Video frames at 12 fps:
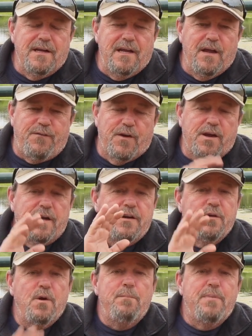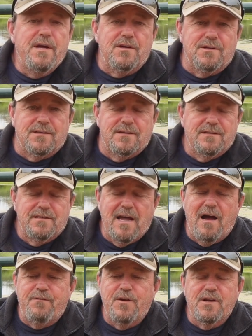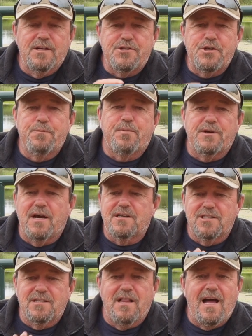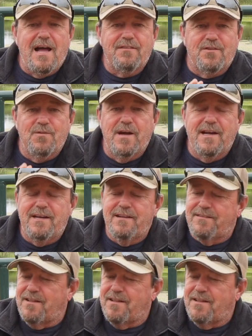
if you're going to do a build, now if you're going to shoot production class the way it is,